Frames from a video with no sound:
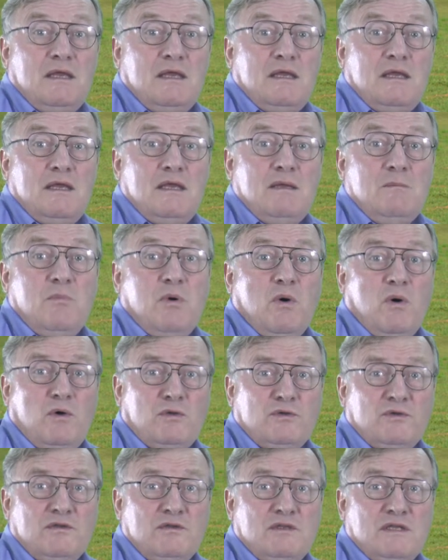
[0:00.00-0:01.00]

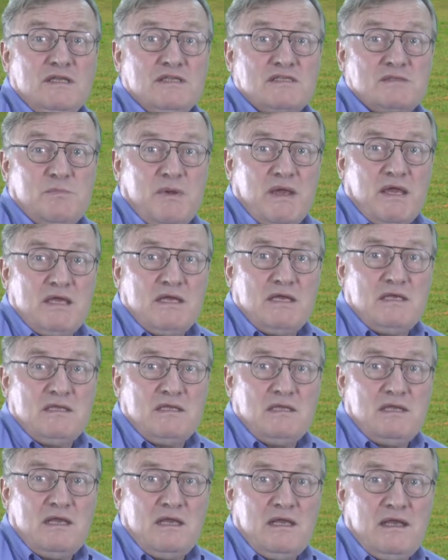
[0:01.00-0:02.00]
Important in
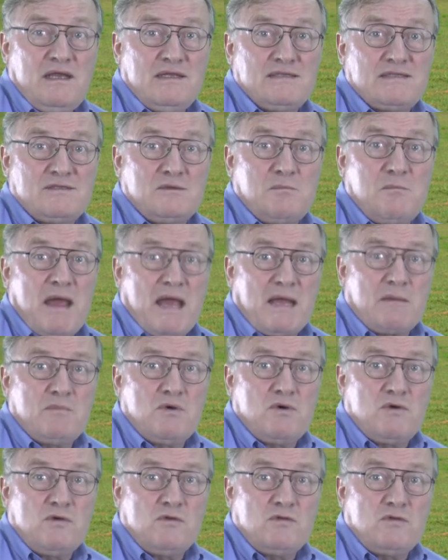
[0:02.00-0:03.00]
Spain, it's the
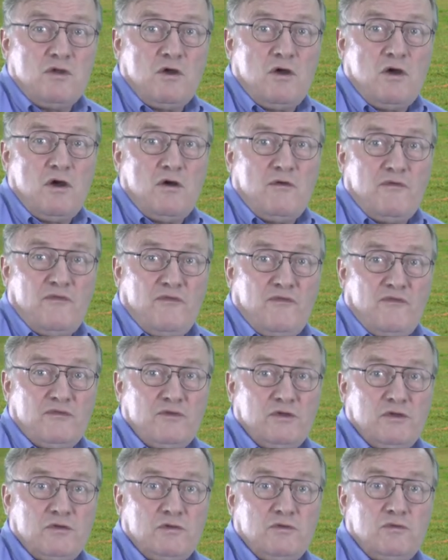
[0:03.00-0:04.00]
backbone of
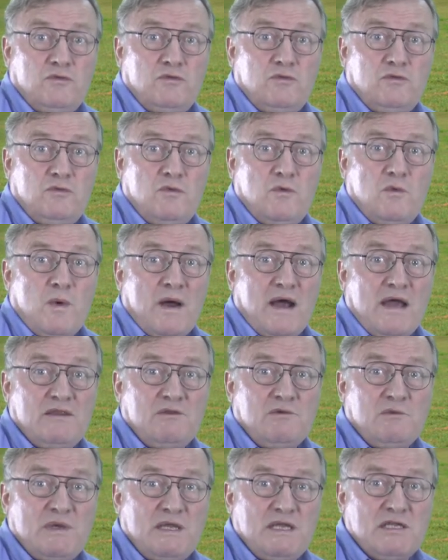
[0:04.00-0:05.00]
the 2
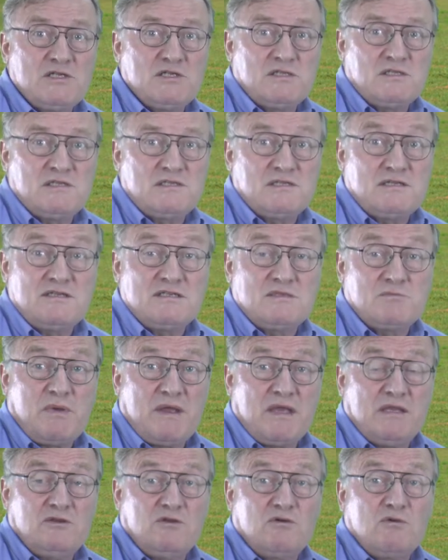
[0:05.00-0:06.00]
wine regions in
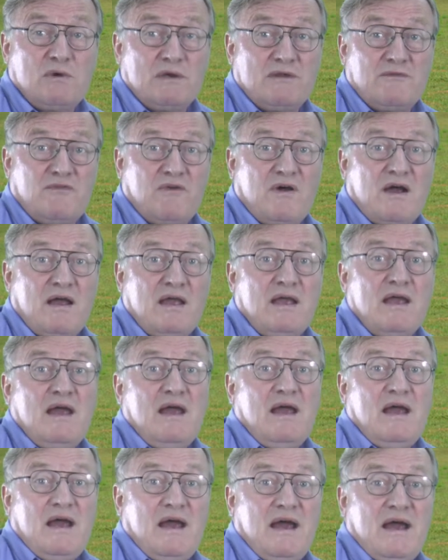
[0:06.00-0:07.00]
Spain to qualify
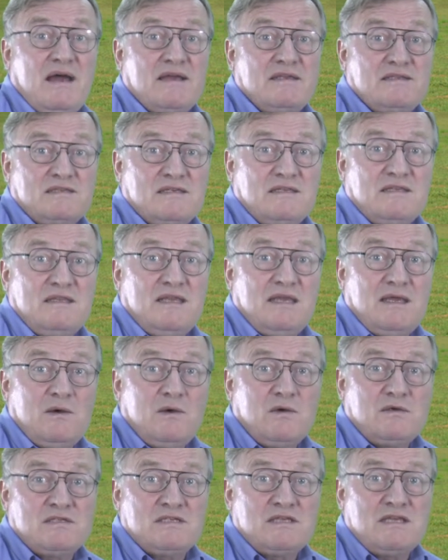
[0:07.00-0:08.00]
as
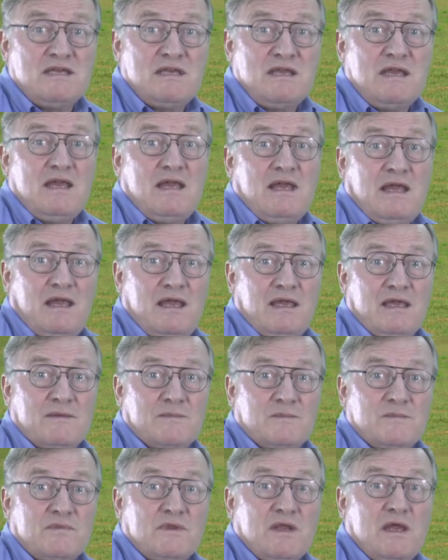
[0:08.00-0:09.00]
DOCA,
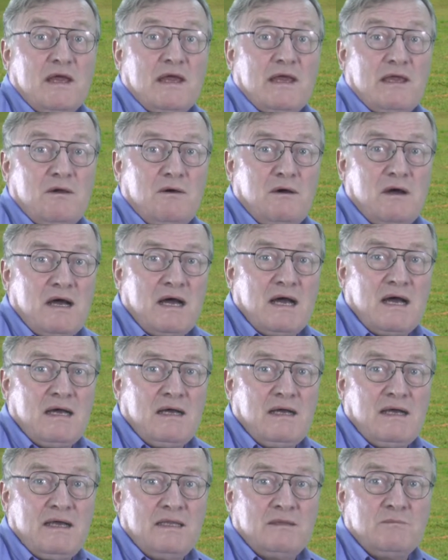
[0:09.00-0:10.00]

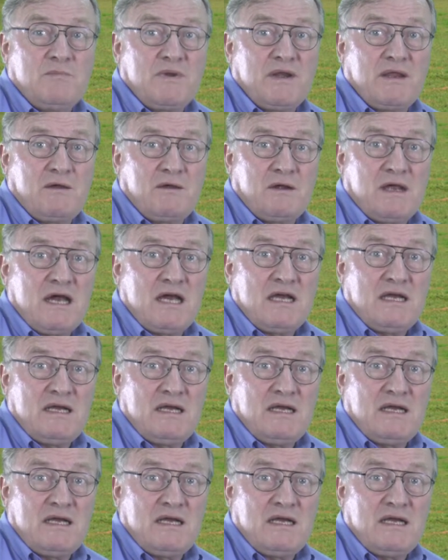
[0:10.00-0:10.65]
Rioja and Priora.